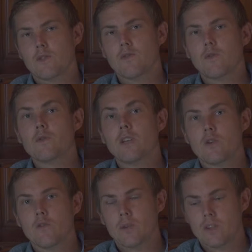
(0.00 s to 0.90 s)
food that
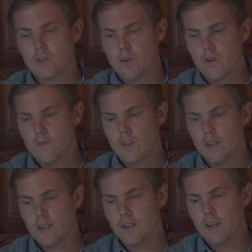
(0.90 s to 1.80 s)
you've been served.
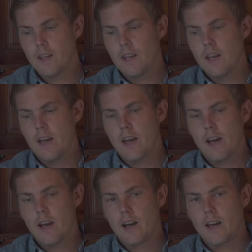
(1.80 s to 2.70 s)
And
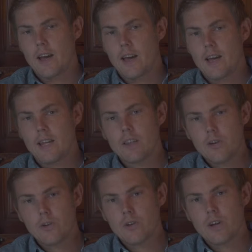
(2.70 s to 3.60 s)

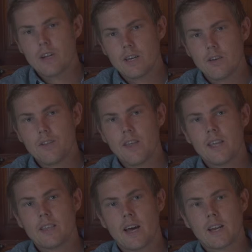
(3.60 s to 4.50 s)
another
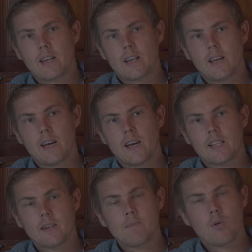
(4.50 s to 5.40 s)
thing that
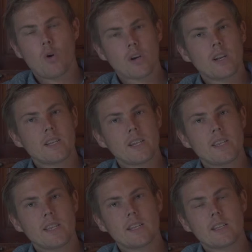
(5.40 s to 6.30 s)
it's important in
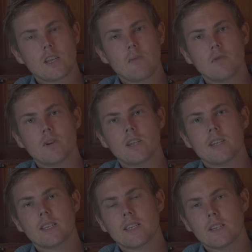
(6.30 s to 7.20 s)
these
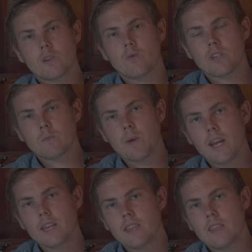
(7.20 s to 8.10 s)
communities is to
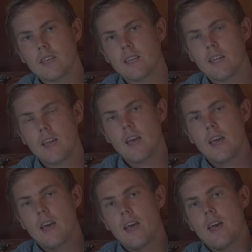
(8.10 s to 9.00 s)
respect the
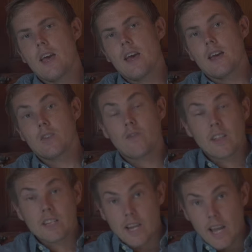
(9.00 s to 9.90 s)

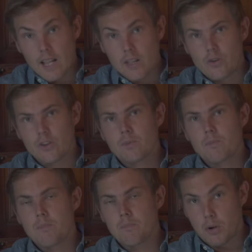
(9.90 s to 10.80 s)
village
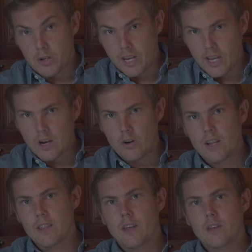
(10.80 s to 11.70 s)
elders,
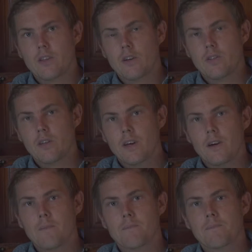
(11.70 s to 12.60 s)
particularly
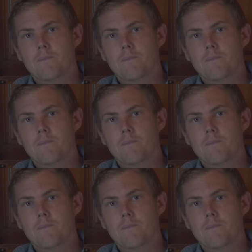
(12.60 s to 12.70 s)
the